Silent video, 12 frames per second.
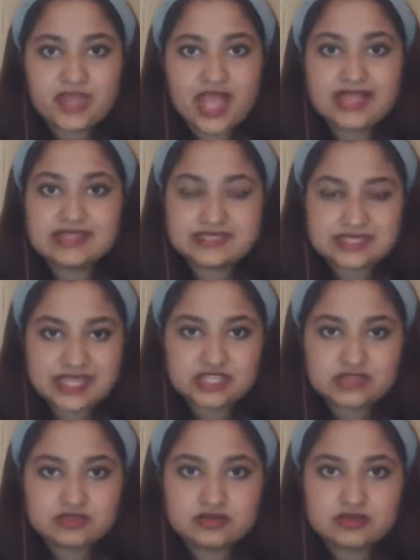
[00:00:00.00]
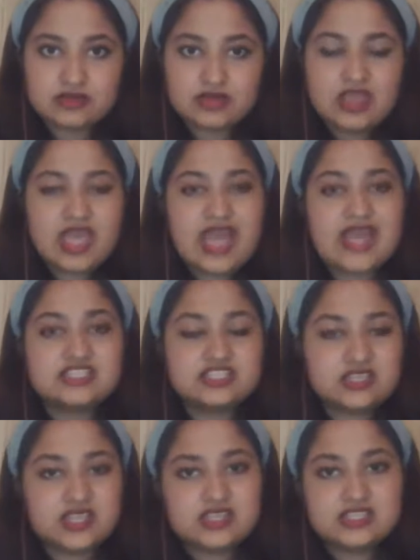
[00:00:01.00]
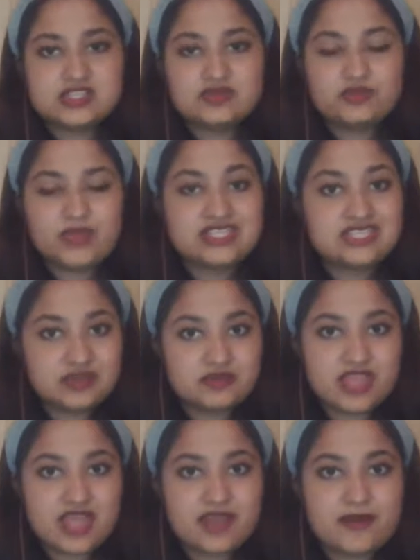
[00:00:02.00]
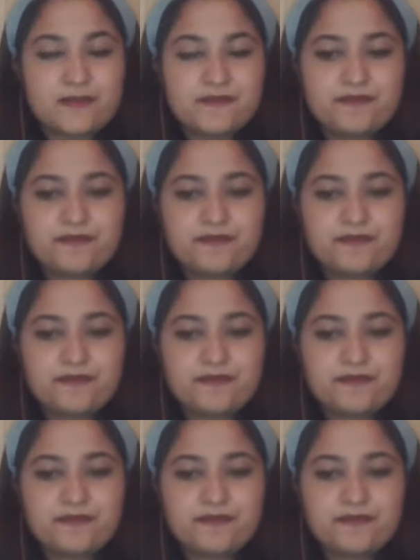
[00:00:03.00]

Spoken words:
at the station and she should meet him there.